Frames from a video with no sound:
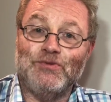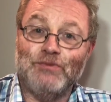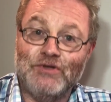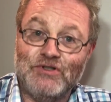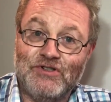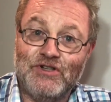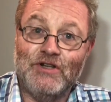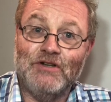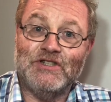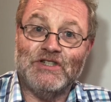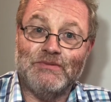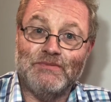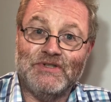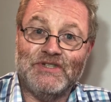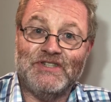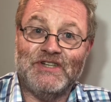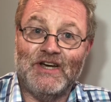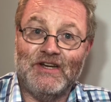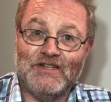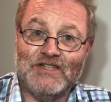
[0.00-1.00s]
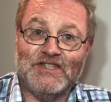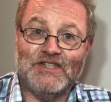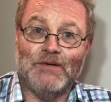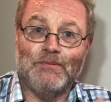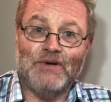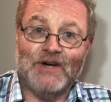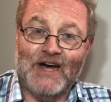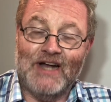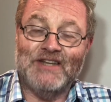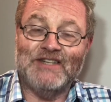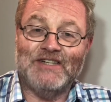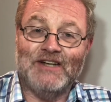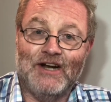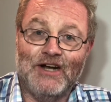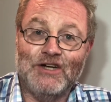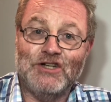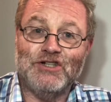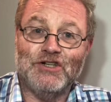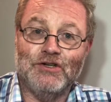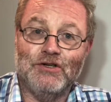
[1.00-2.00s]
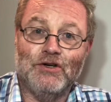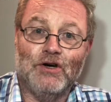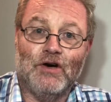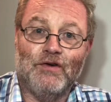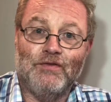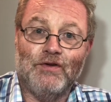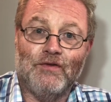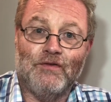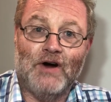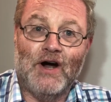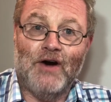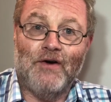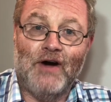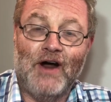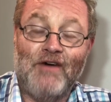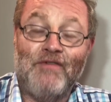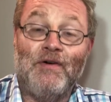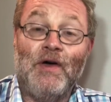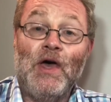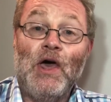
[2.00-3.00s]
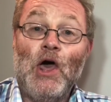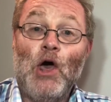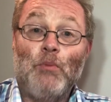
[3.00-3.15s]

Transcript: to introduce some cancellation of your RF,